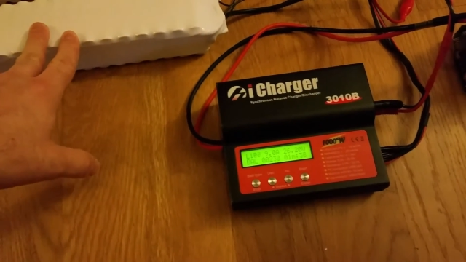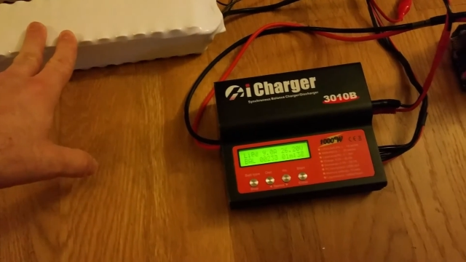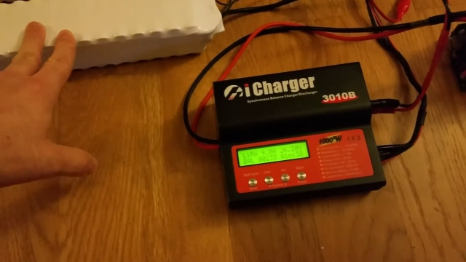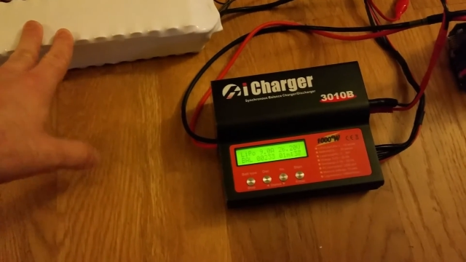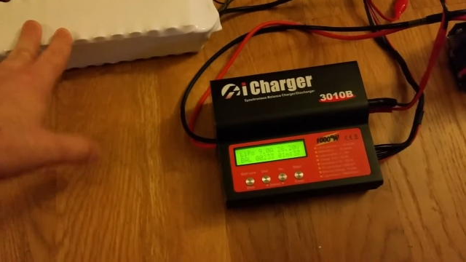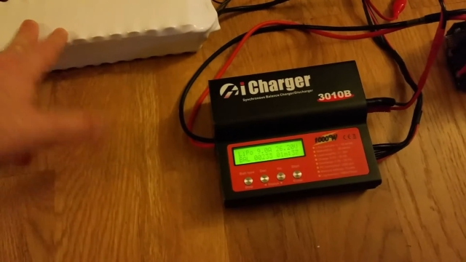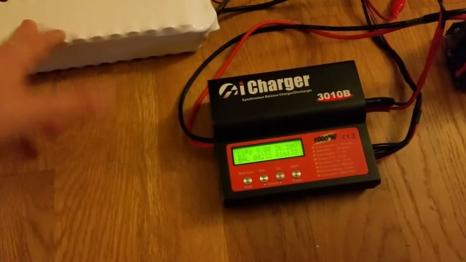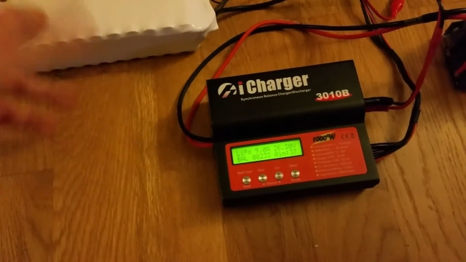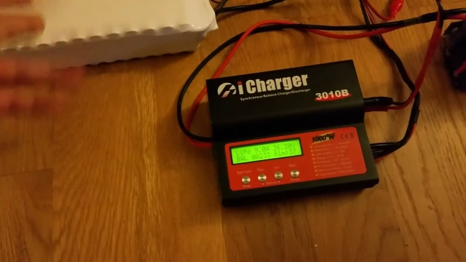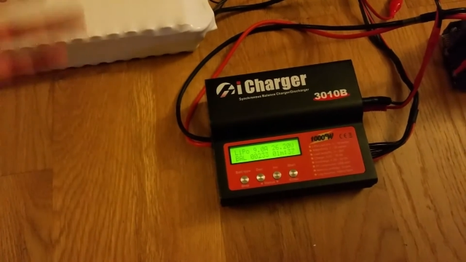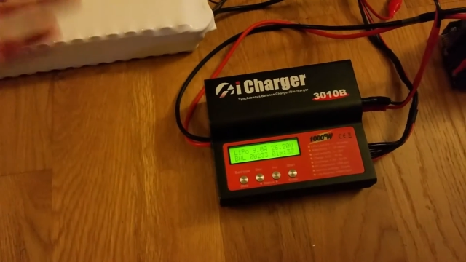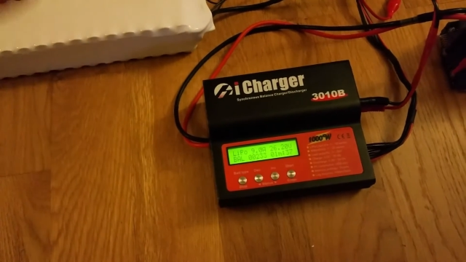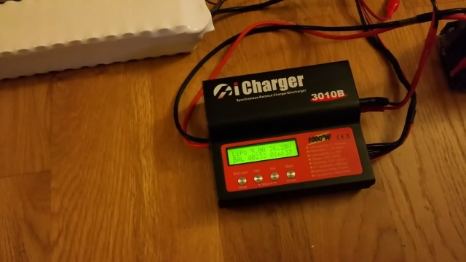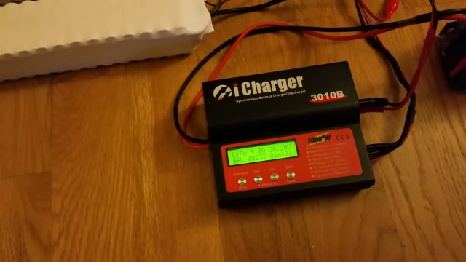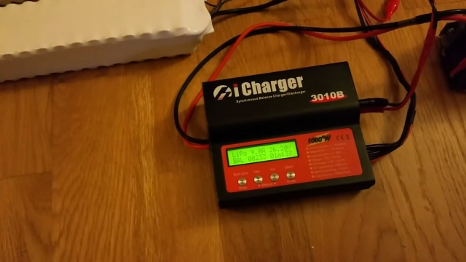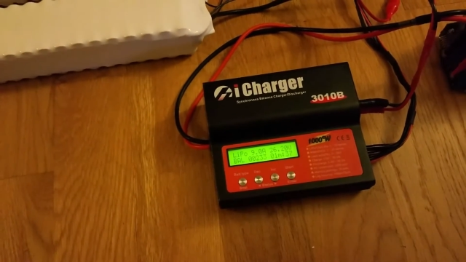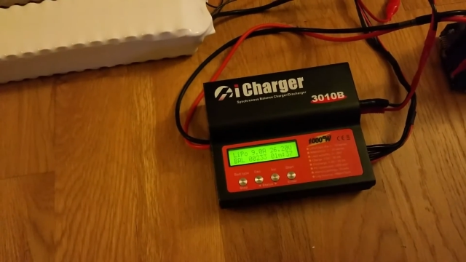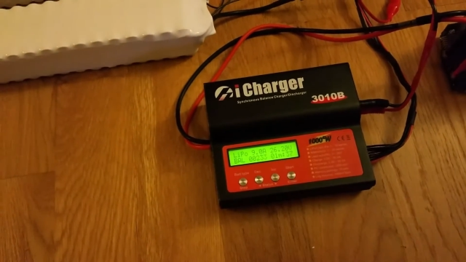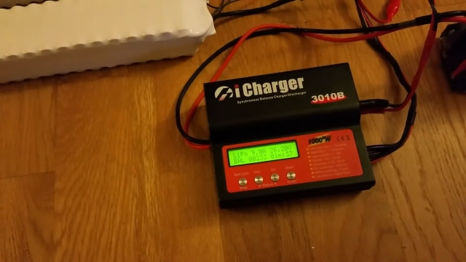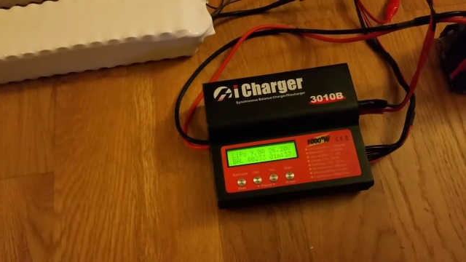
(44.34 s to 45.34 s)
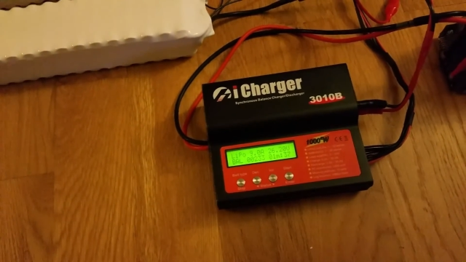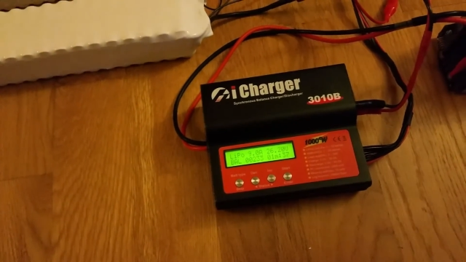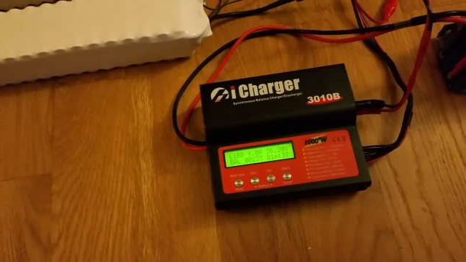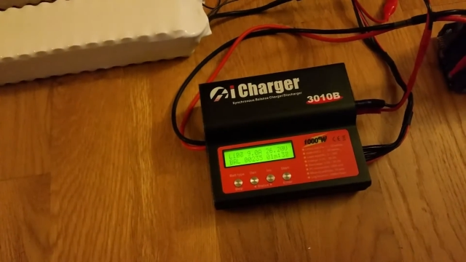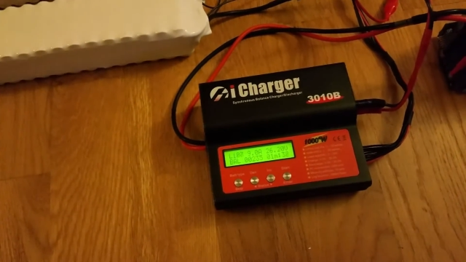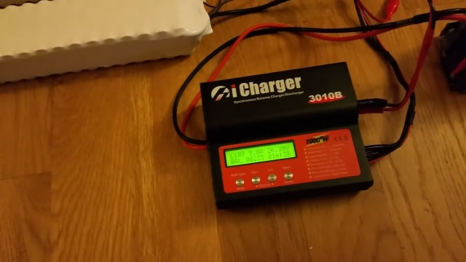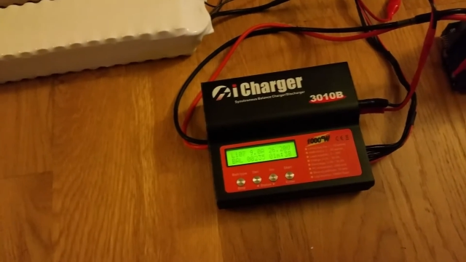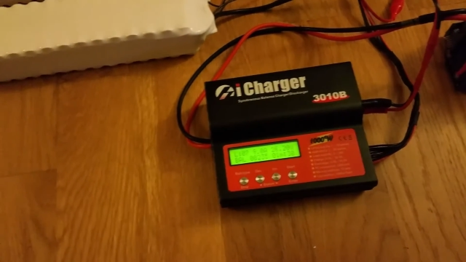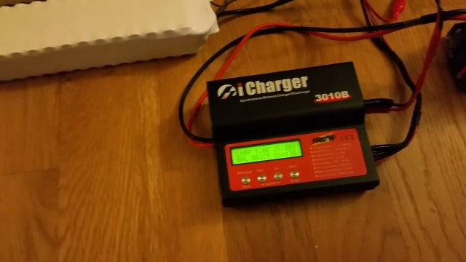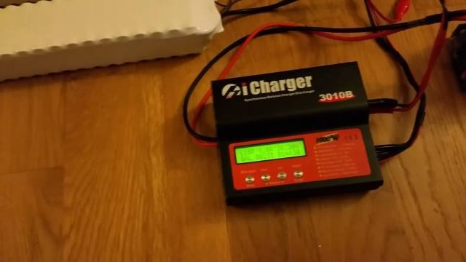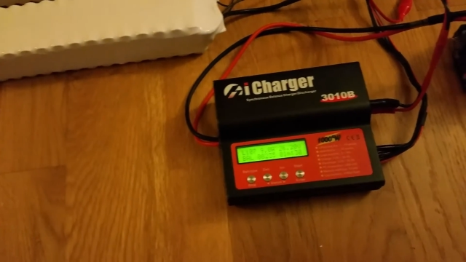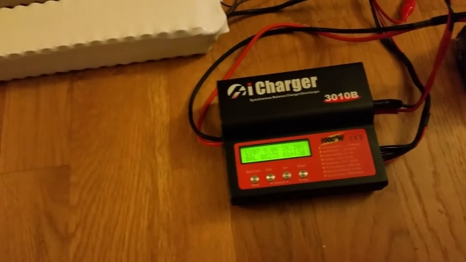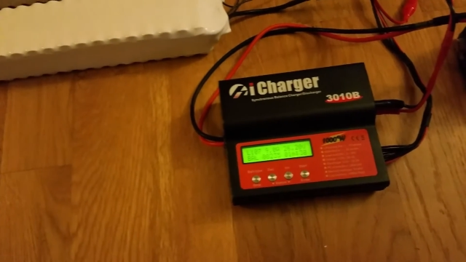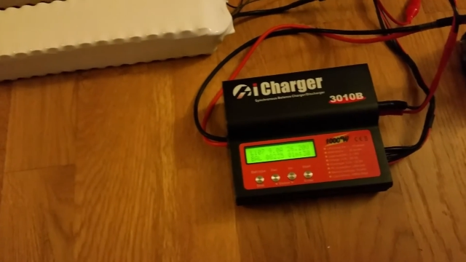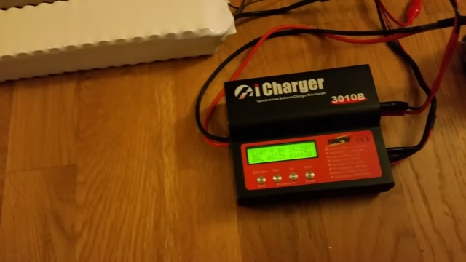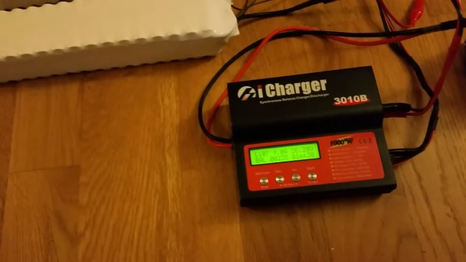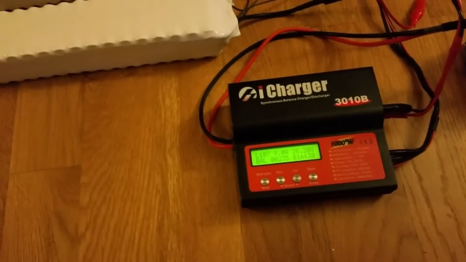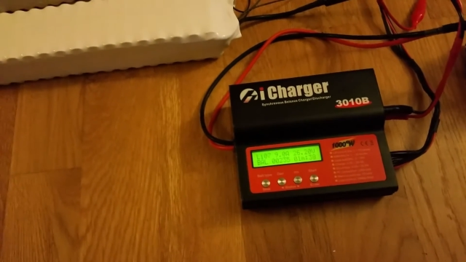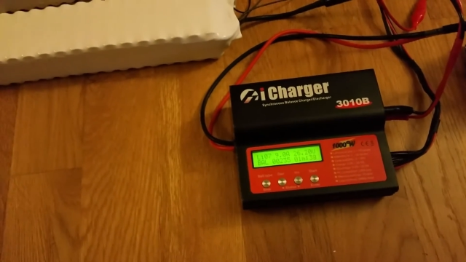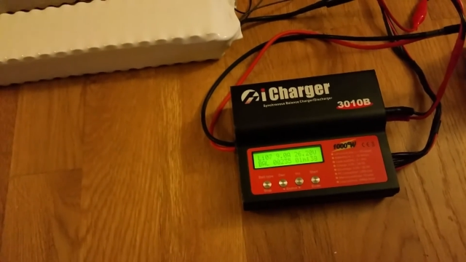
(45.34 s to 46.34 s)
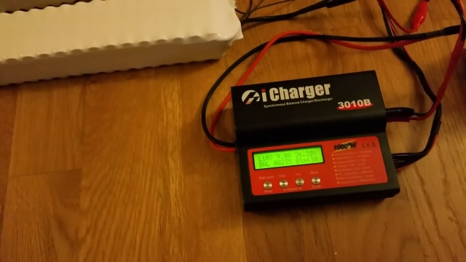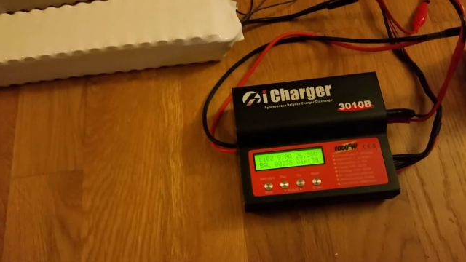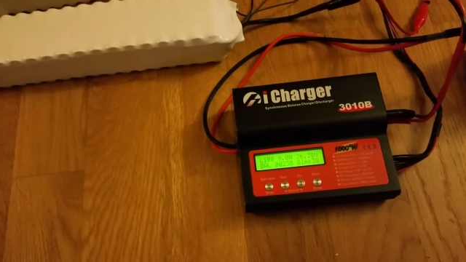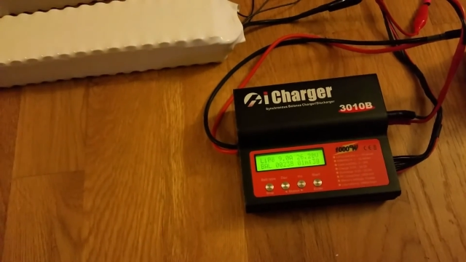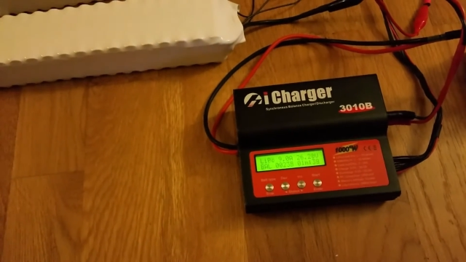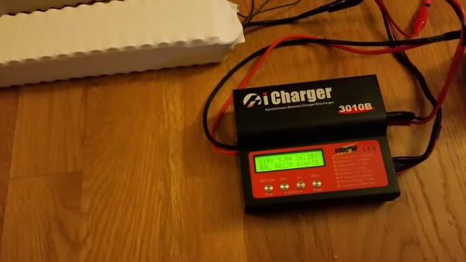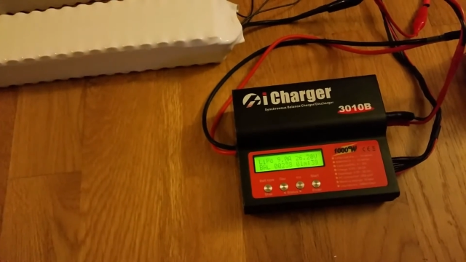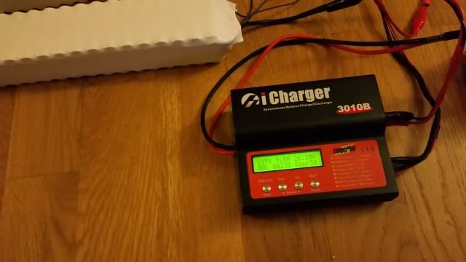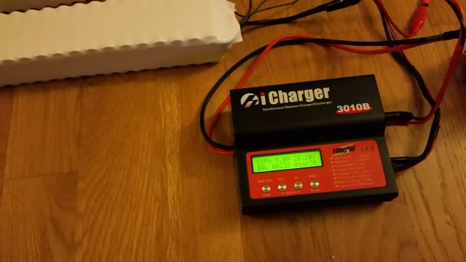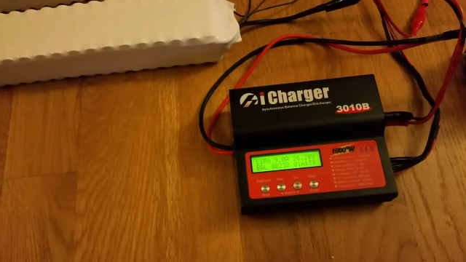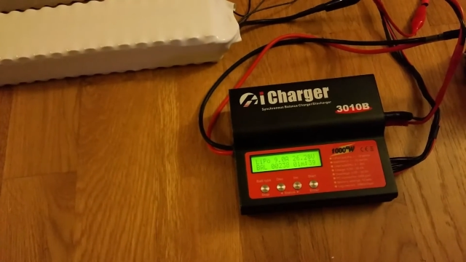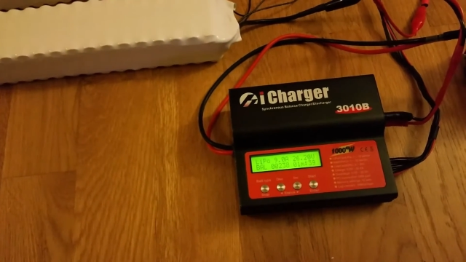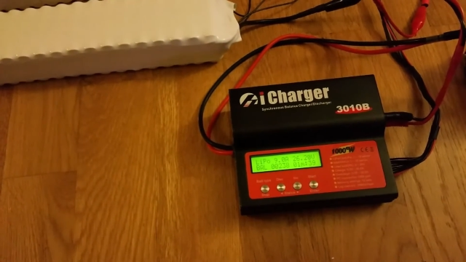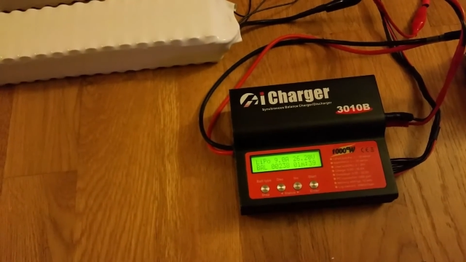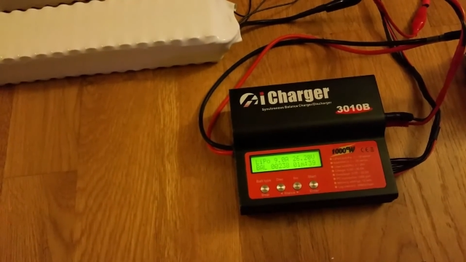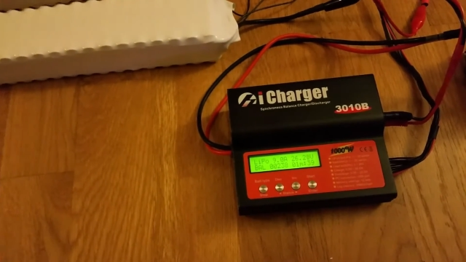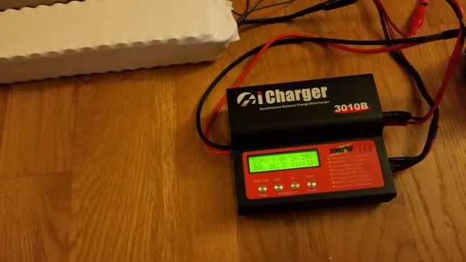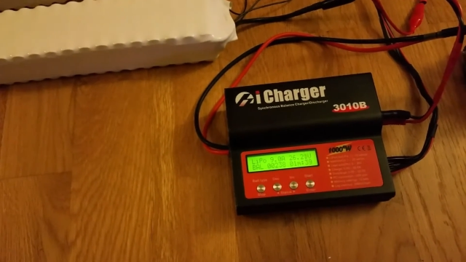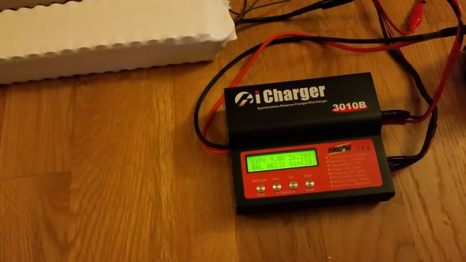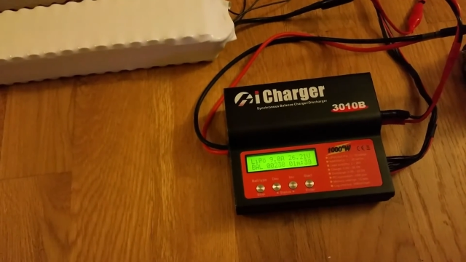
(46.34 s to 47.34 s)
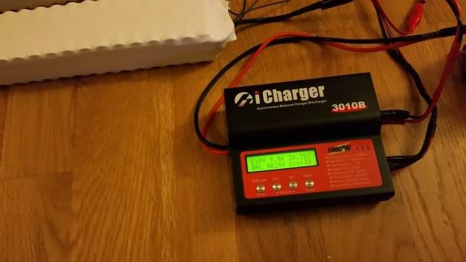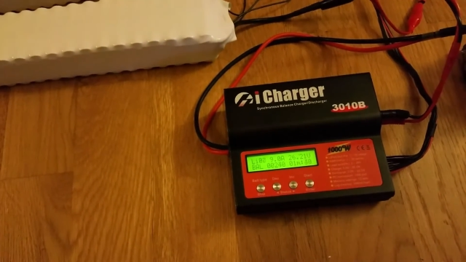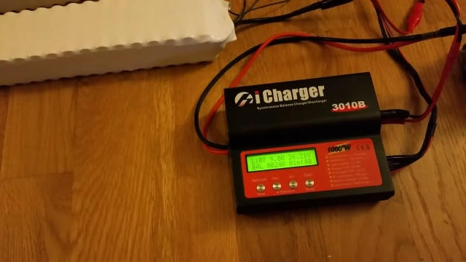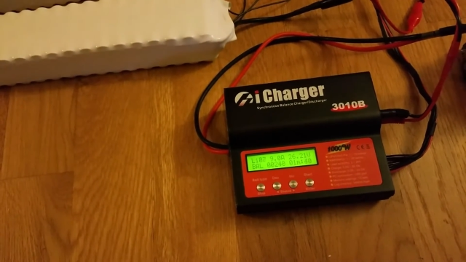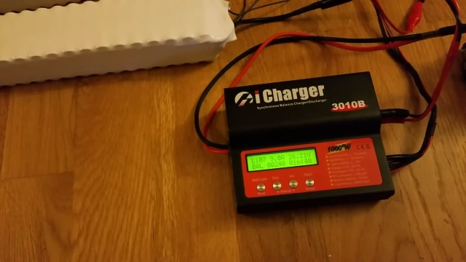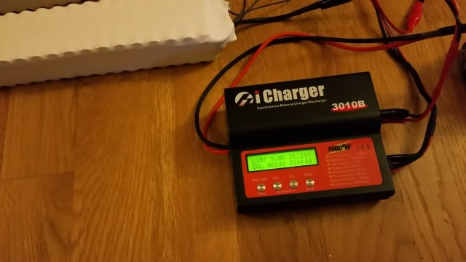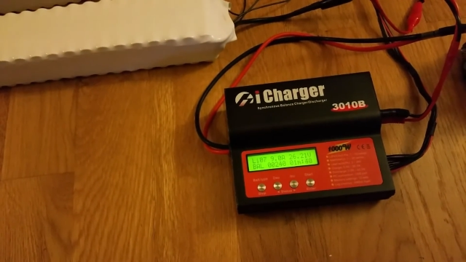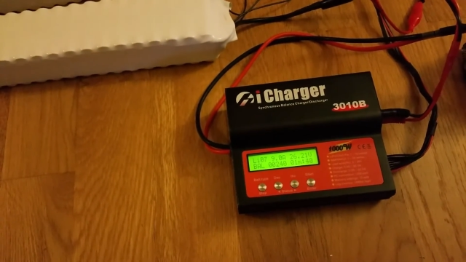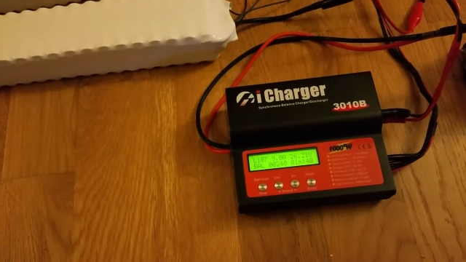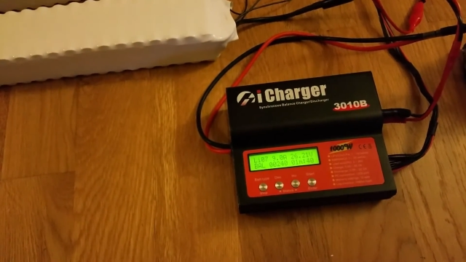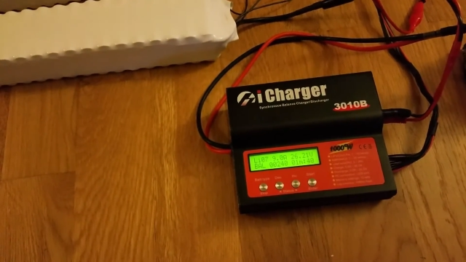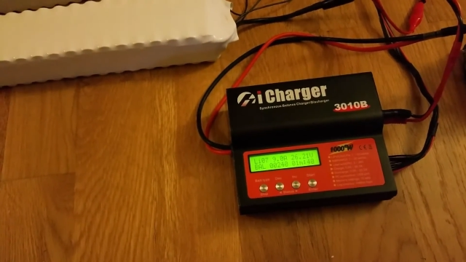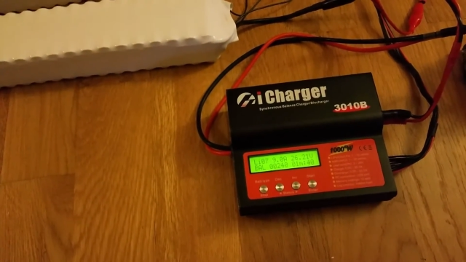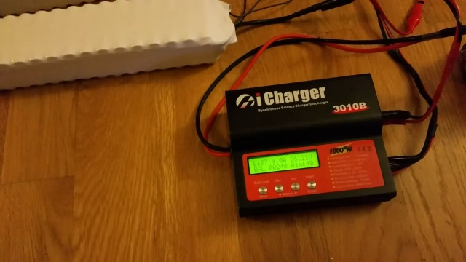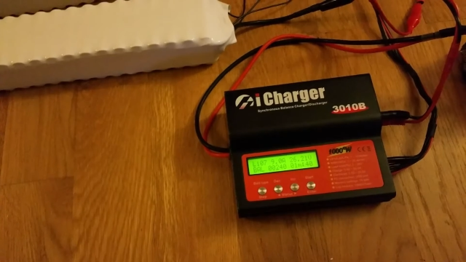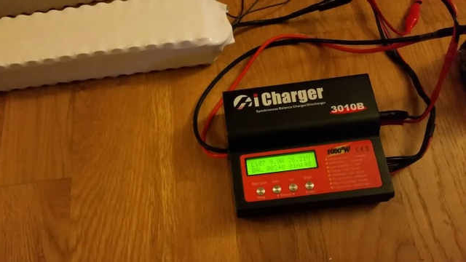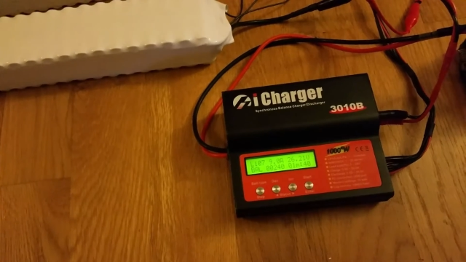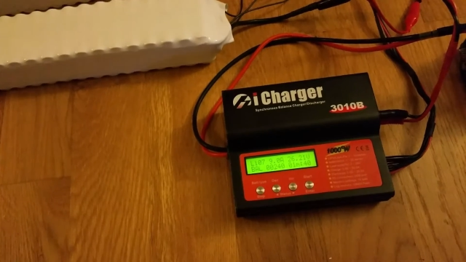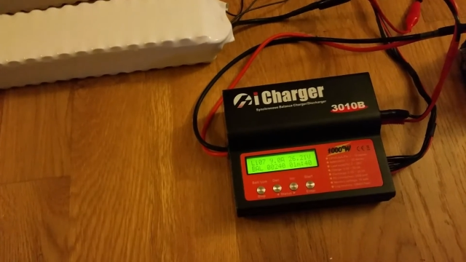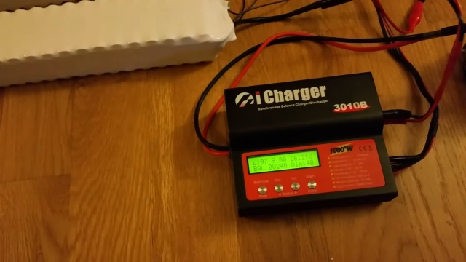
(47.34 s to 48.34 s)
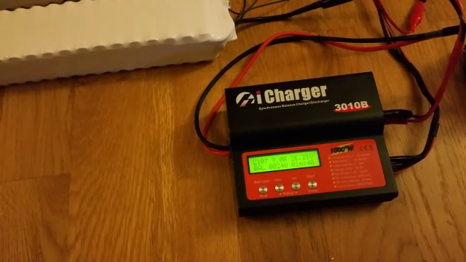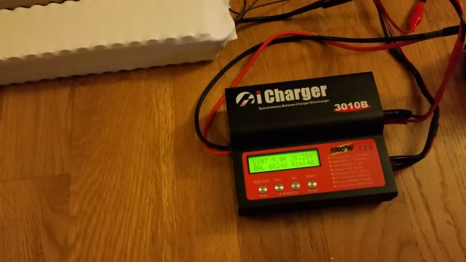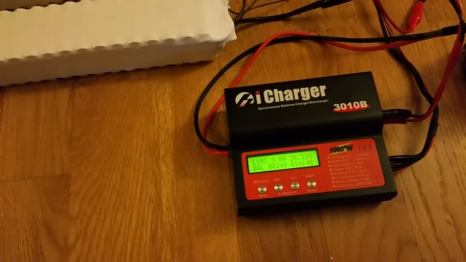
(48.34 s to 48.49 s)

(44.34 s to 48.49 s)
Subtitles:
No face is visible, so there are no lips to read.